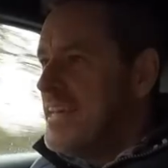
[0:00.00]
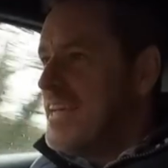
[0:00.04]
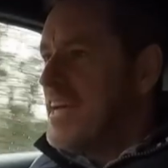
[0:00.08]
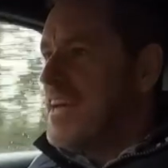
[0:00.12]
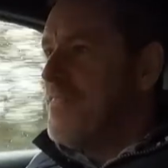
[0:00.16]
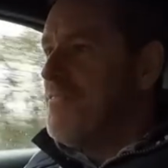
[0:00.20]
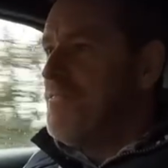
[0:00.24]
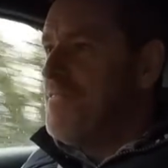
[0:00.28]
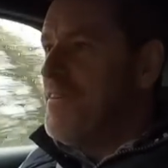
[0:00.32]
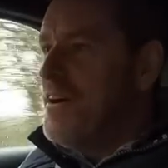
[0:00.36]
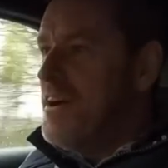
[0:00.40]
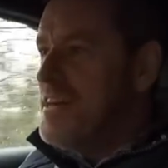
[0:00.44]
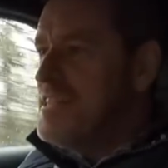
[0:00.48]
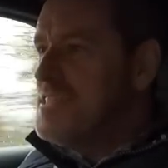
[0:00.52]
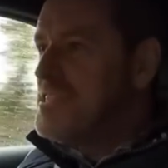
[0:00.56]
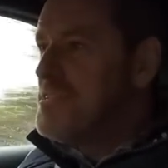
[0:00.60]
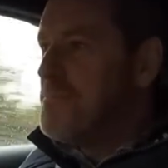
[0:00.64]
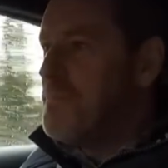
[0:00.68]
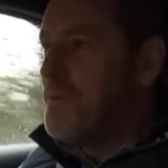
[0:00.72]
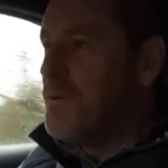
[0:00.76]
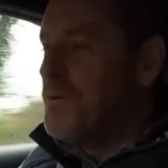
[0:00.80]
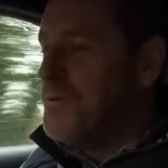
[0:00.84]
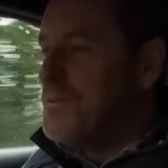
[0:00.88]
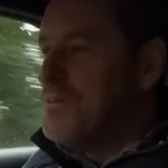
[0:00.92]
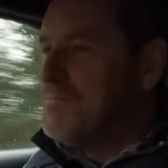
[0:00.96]

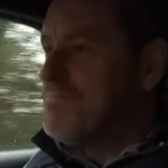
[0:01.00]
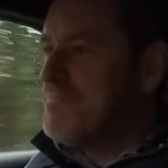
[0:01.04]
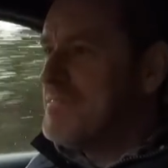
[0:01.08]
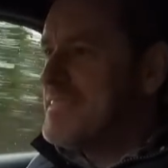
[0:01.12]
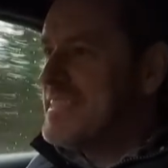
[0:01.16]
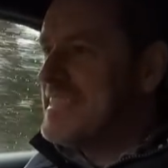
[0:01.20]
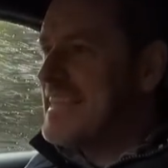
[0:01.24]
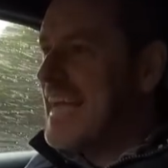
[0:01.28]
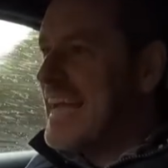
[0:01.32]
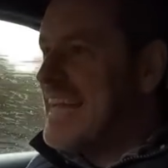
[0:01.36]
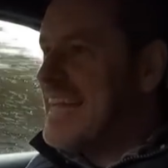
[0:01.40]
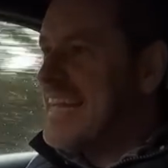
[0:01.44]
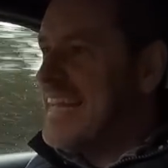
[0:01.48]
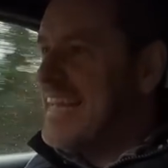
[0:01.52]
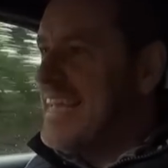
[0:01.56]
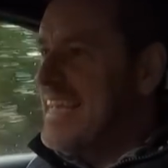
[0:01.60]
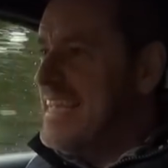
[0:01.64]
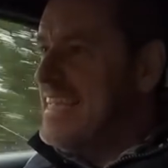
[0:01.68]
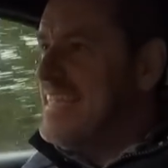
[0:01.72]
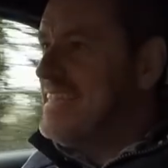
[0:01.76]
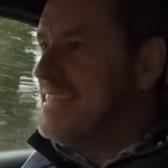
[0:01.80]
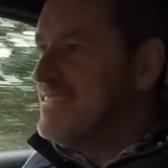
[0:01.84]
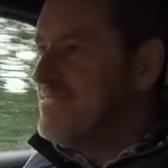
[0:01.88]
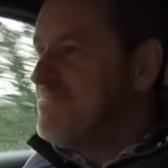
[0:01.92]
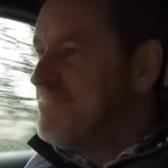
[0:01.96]
convertible,
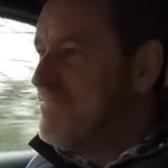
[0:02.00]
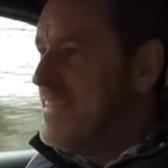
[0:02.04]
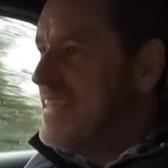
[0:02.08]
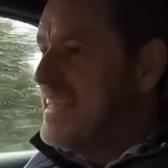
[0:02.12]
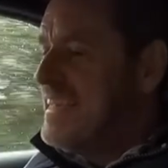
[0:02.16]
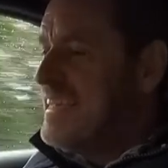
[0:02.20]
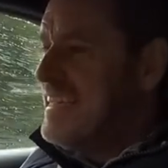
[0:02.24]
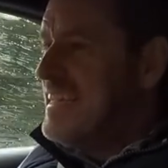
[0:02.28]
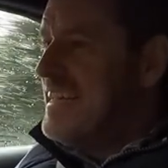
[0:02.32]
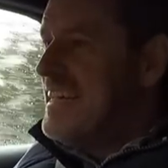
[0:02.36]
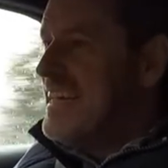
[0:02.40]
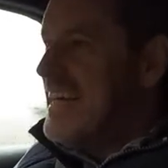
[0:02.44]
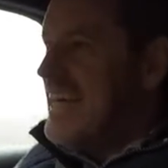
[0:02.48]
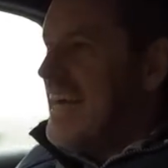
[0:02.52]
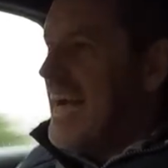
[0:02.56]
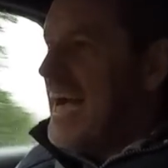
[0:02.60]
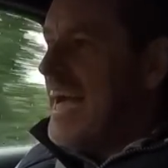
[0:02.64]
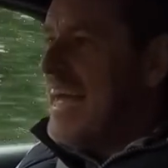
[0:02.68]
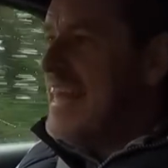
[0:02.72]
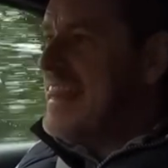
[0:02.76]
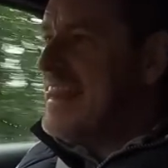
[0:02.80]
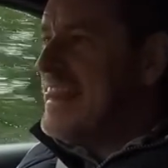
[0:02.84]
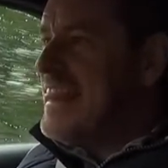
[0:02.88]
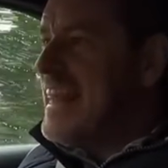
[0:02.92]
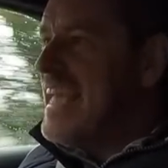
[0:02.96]
sadly,
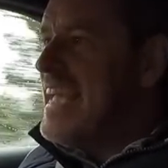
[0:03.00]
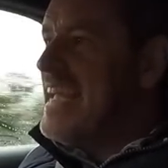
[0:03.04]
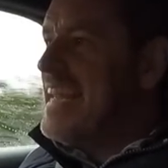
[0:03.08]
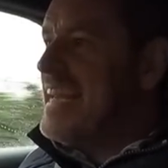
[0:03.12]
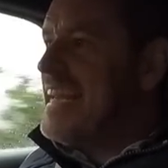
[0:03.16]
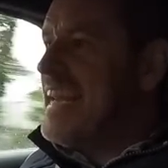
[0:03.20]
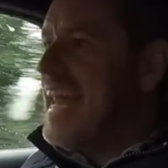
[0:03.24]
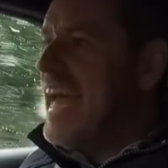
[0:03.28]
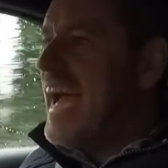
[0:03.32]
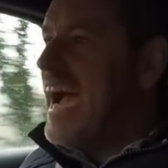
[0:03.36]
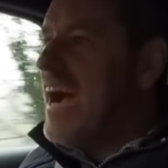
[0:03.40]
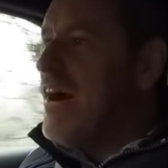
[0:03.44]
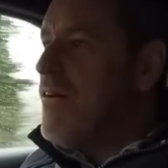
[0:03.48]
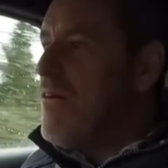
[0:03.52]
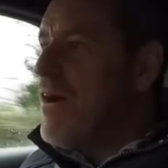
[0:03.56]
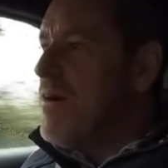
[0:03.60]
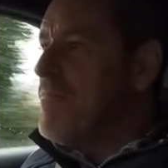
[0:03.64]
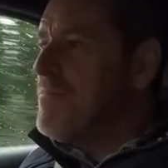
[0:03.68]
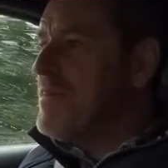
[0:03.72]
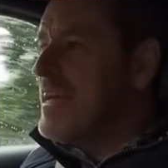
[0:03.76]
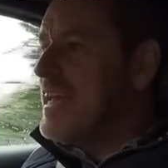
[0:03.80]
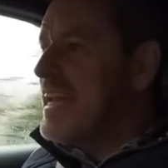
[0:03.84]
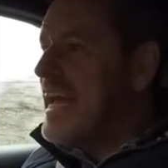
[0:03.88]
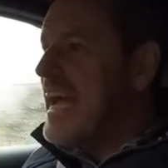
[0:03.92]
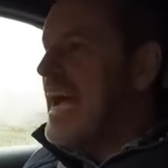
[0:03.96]
I think now
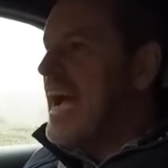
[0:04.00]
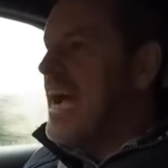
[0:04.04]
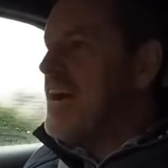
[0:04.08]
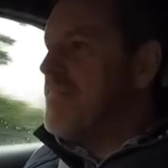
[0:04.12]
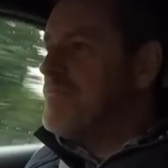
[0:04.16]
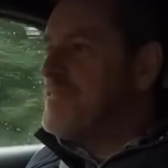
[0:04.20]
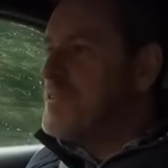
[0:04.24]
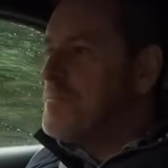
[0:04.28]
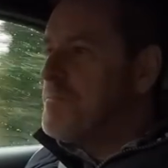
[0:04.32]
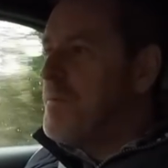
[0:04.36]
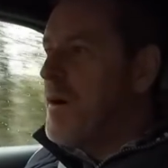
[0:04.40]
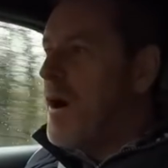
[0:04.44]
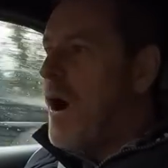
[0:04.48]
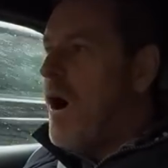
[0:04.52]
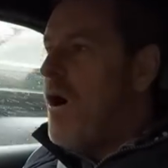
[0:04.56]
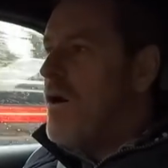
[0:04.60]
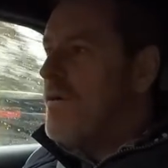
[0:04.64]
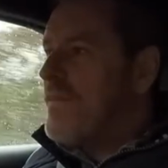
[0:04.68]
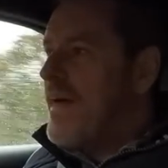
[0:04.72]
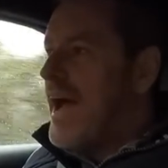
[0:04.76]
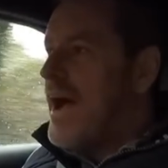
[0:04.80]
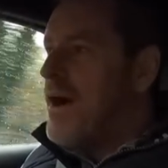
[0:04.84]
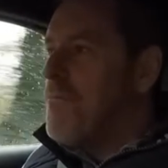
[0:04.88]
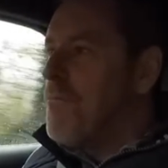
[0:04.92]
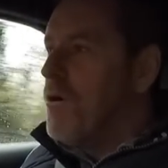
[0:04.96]
I'm going to have to park
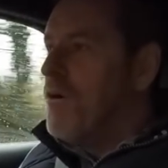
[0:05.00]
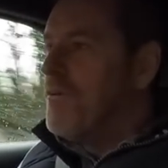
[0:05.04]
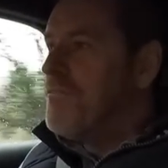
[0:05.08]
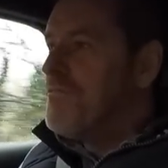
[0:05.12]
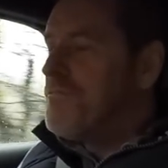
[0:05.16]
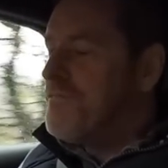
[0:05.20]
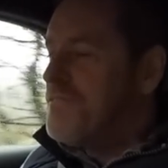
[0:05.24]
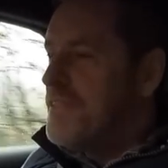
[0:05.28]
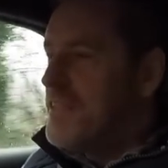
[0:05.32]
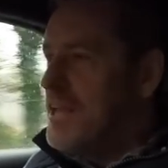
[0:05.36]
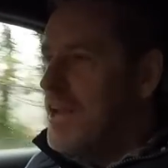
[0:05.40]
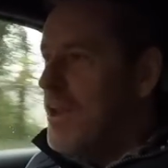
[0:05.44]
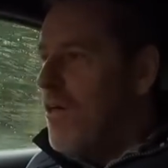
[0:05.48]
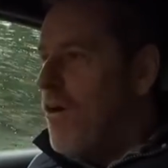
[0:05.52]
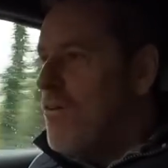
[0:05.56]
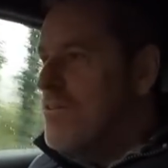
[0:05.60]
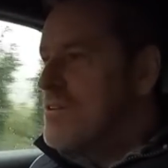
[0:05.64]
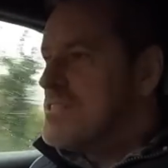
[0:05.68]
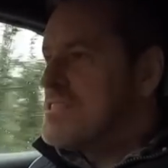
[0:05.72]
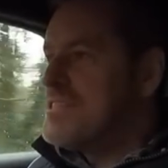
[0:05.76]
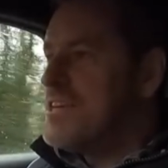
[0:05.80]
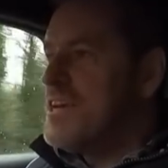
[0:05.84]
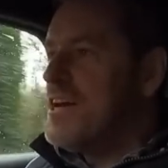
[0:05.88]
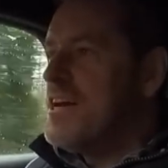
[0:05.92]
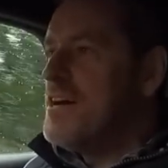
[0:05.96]
that one for the long
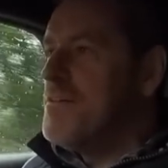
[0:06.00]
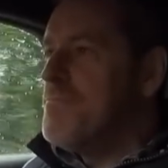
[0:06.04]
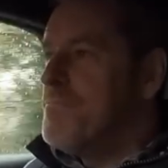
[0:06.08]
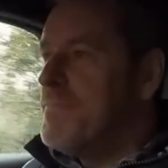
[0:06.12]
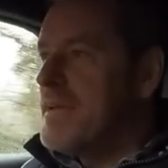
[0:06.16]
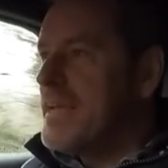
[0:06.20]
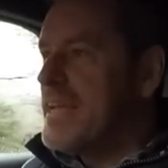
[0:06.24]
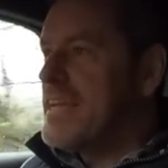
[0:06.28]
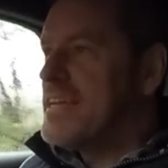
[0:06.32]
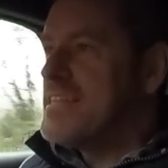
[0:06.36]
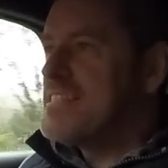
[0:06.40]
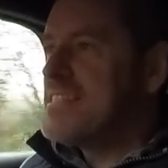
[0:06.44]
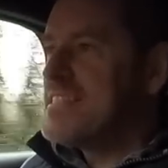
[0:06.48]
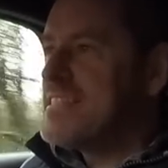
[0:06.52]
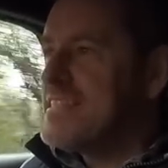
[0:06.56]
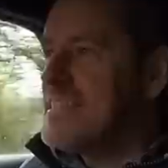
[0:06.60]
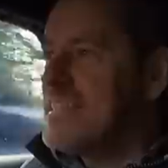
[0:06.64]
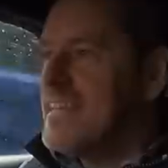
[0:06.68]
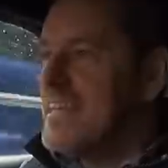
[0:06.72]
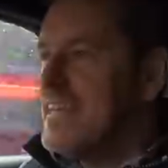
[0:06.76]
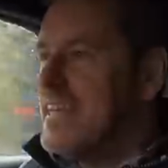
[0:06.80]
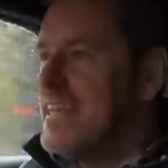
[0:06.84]
term because,